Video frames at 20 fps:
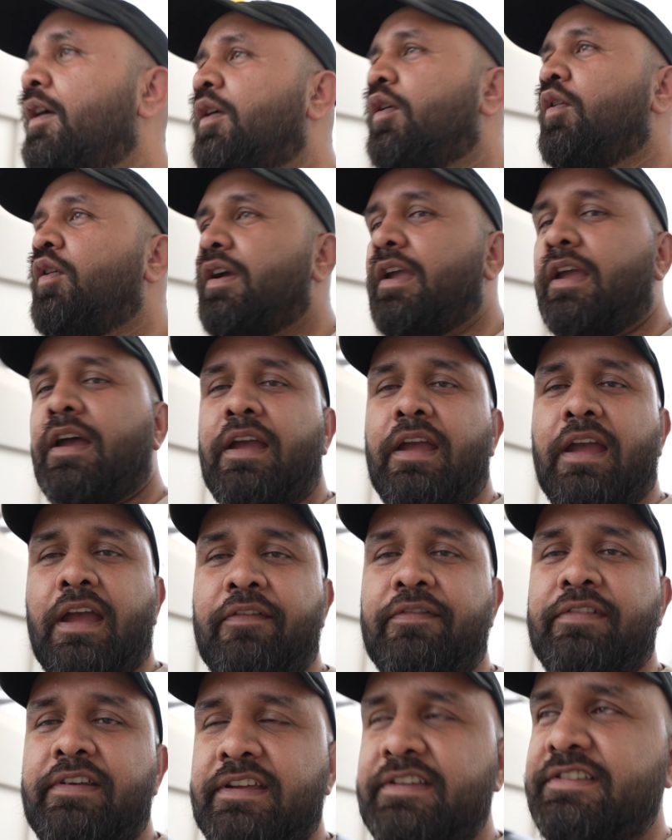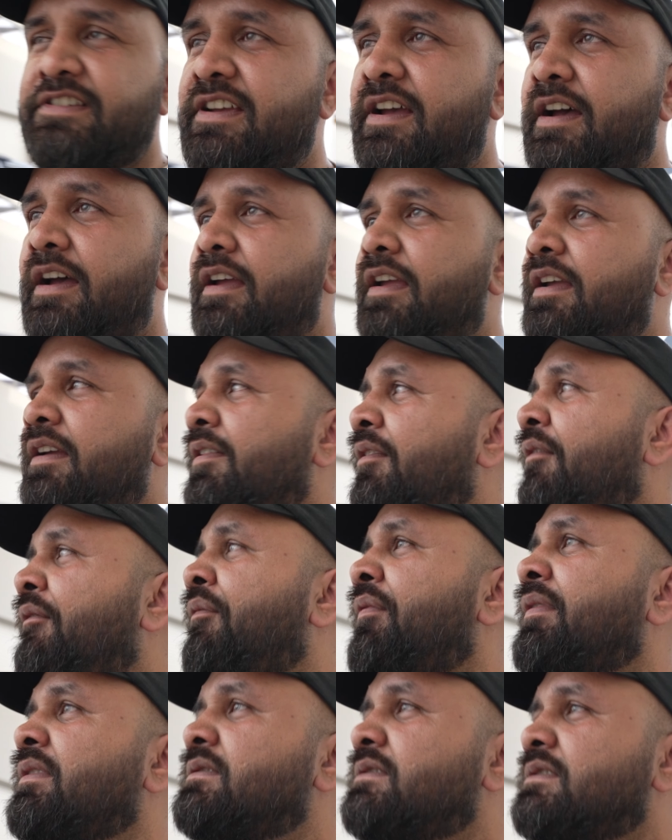Okay, I have DJI
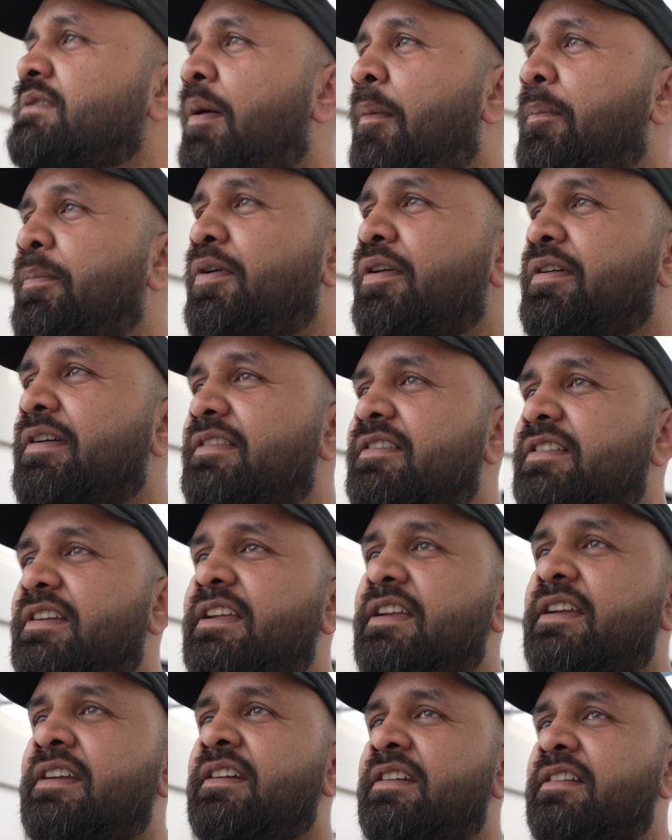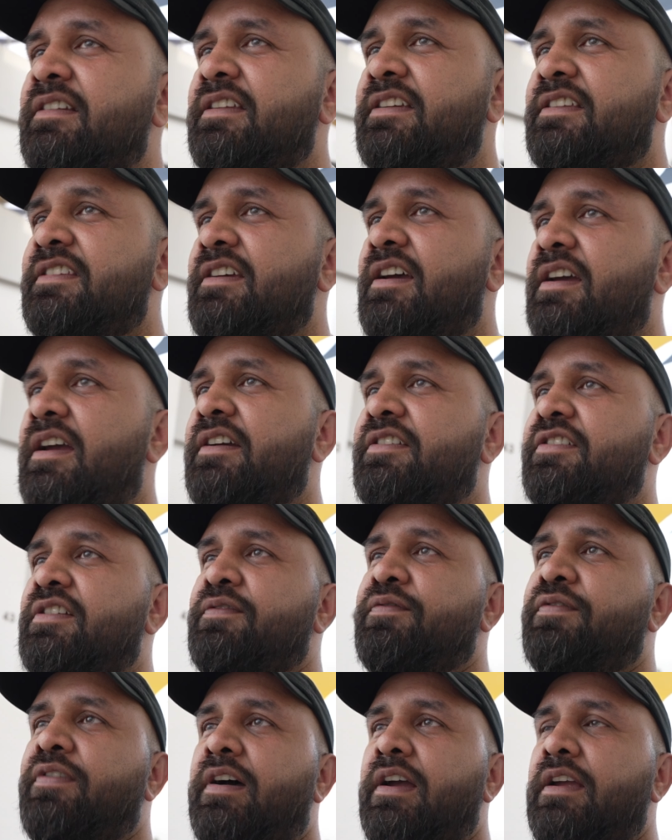Pocket 3, DJI Action
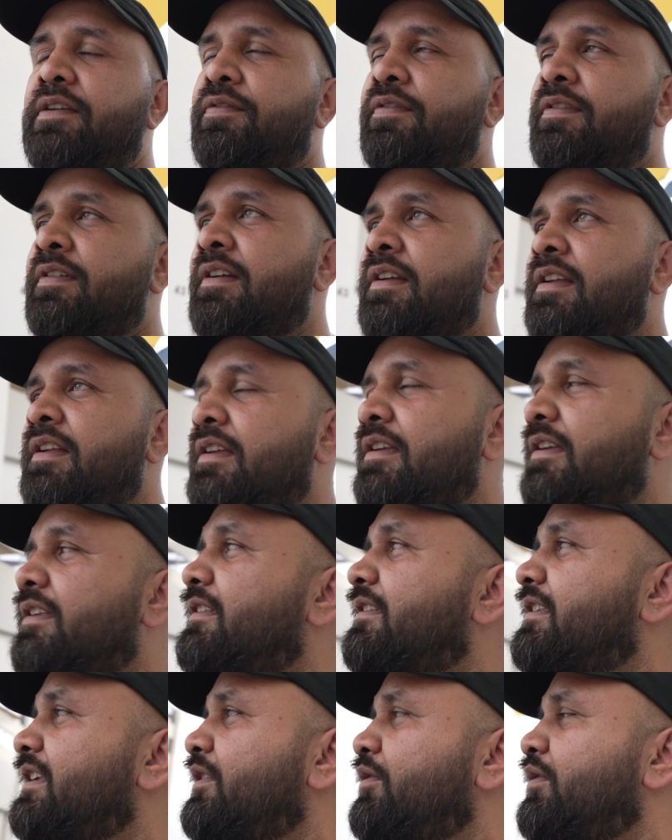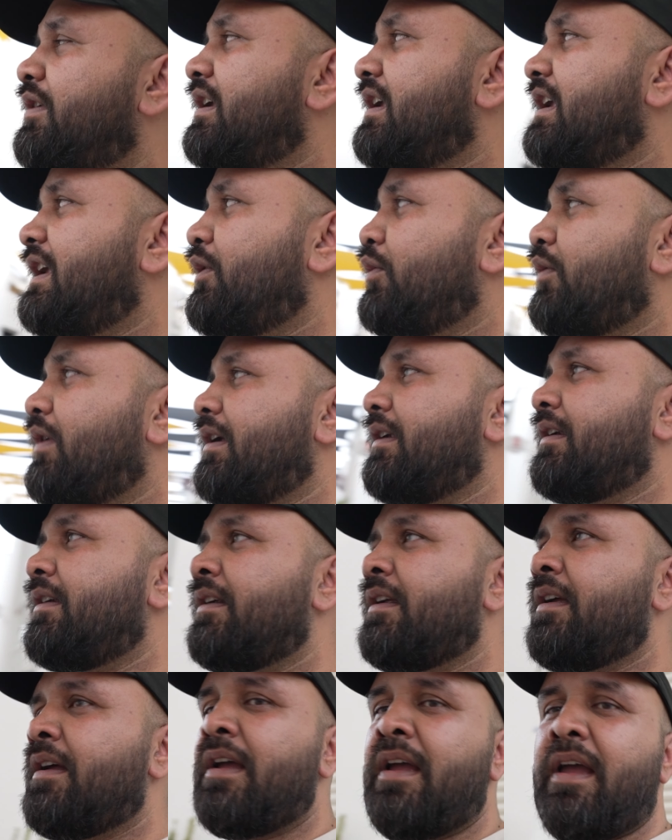5, ZV-E1,
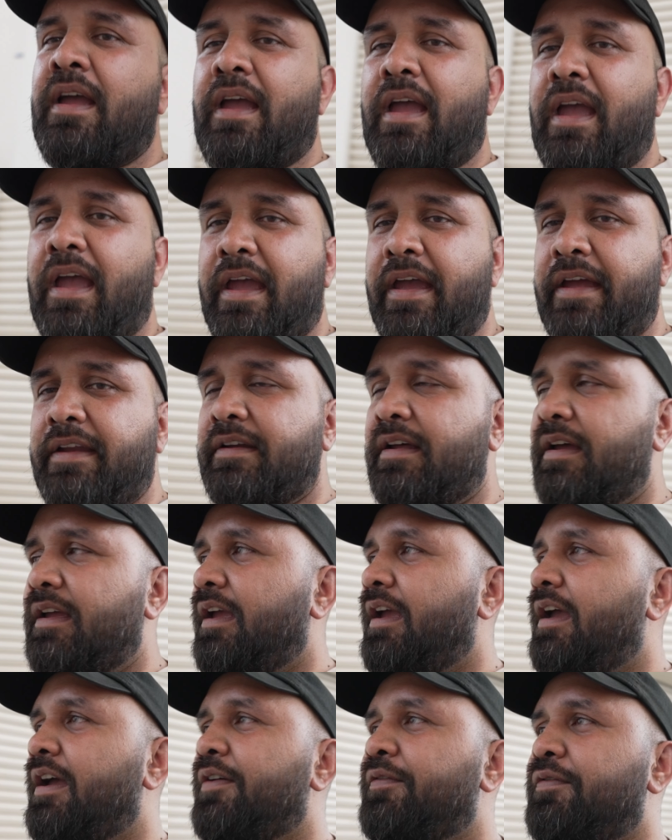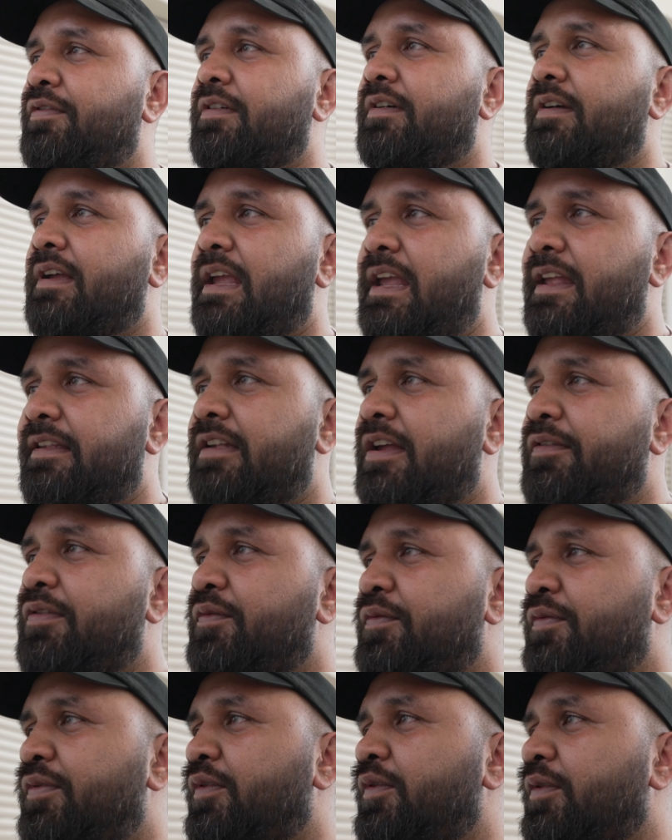and I have A7
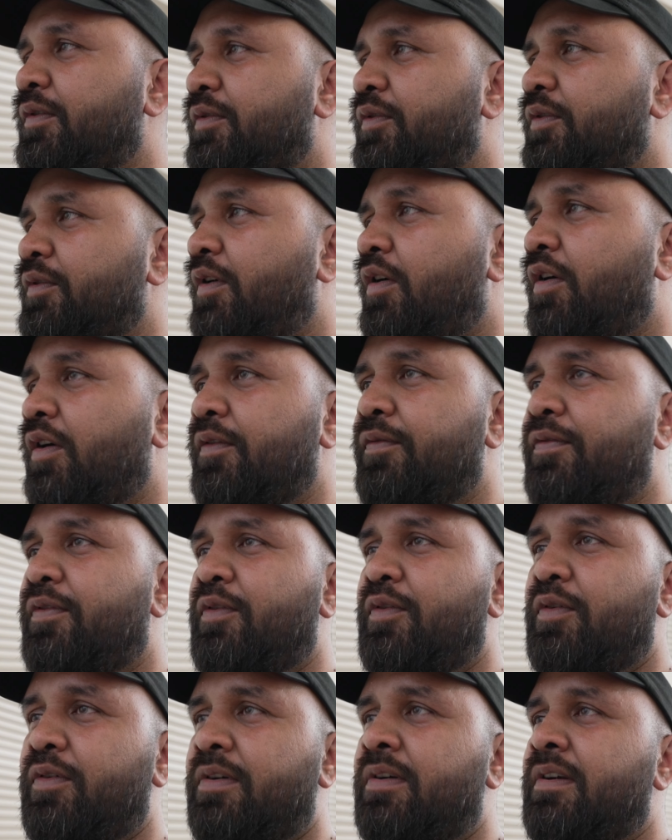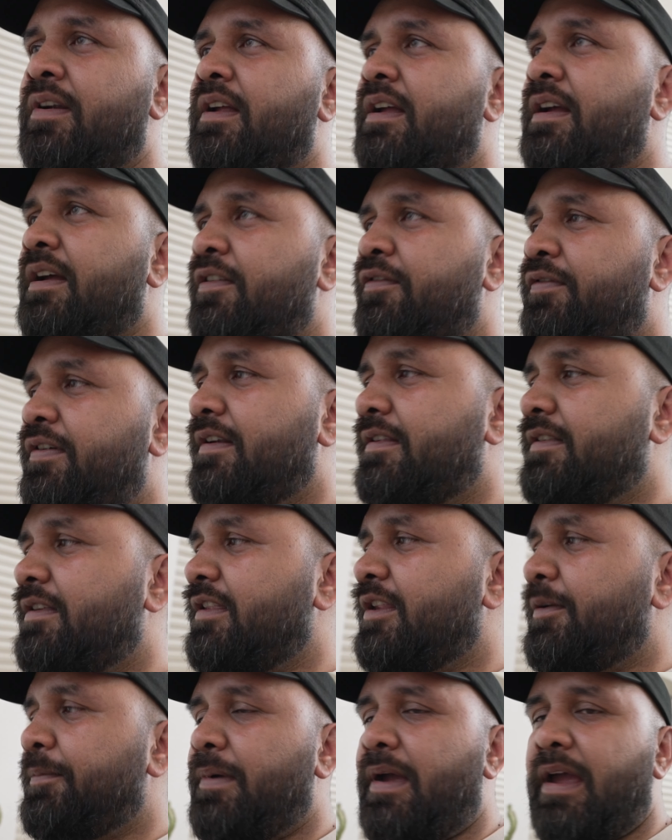IV. So all four fits
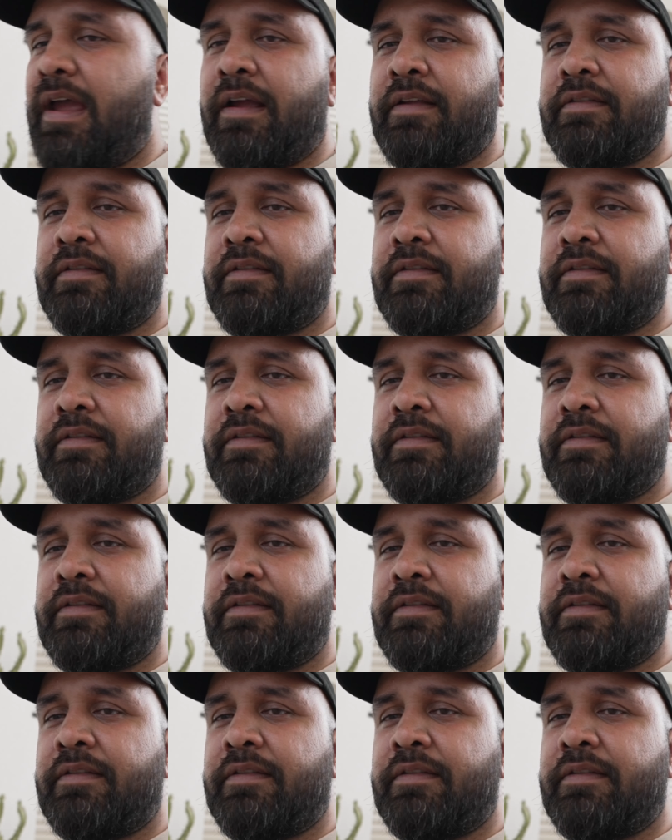in the bag.